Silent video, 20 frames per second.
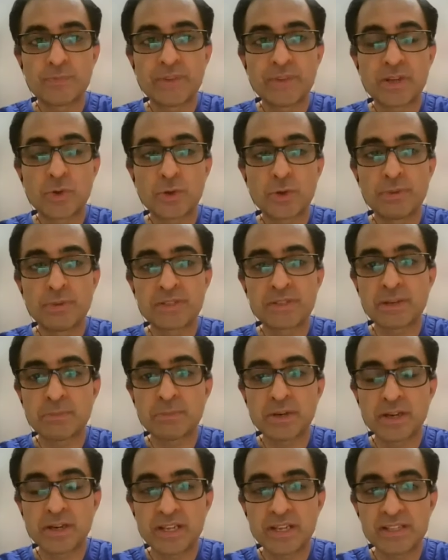there could be some
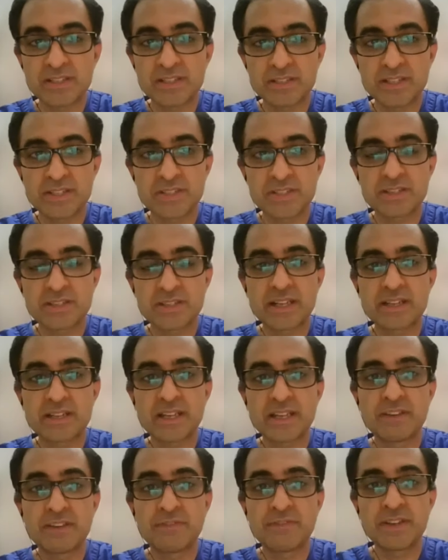early suggestion that
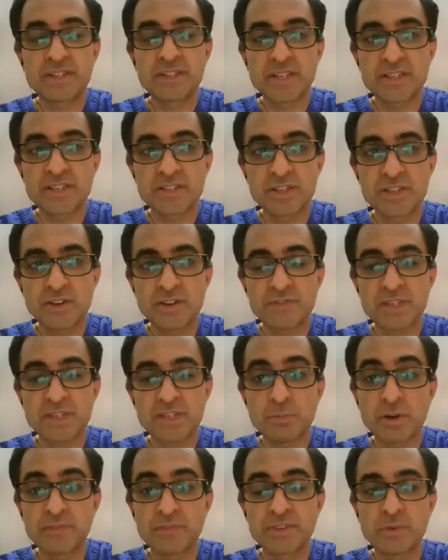the efficiency of
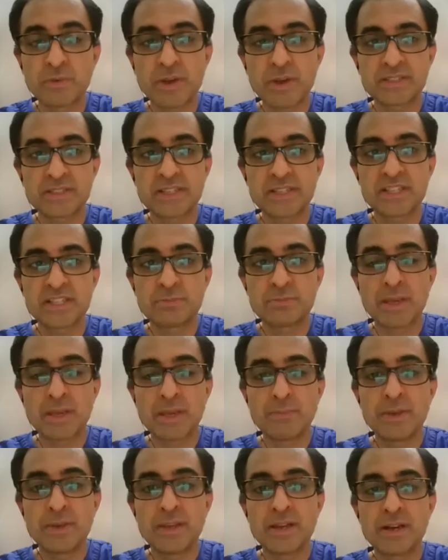some of the vaccines may
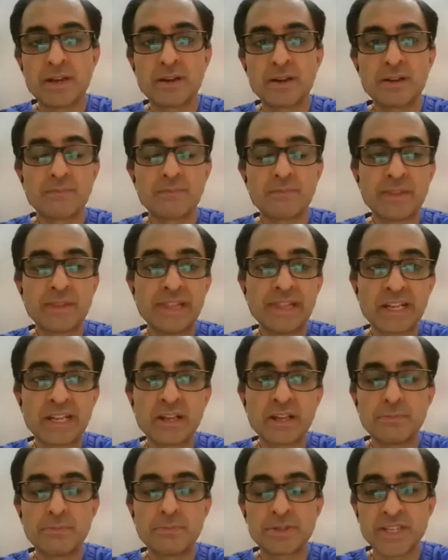be
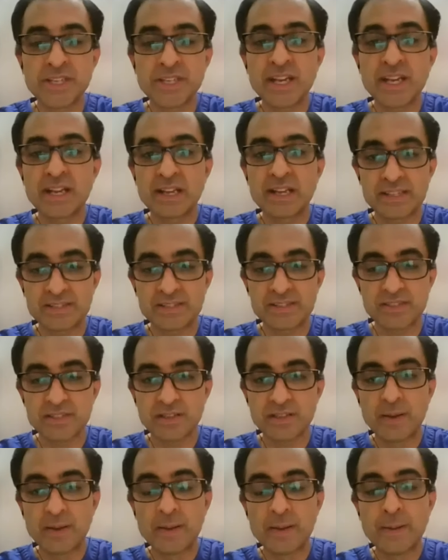little shade
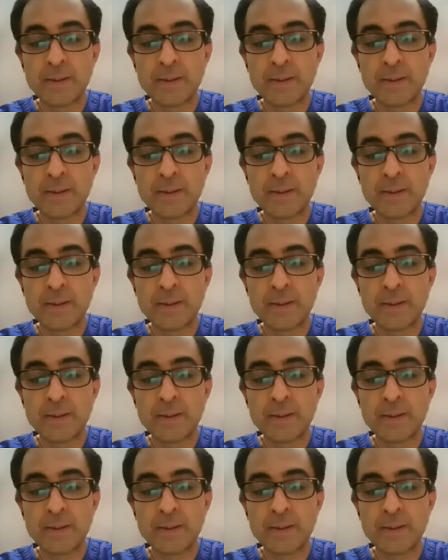lesser.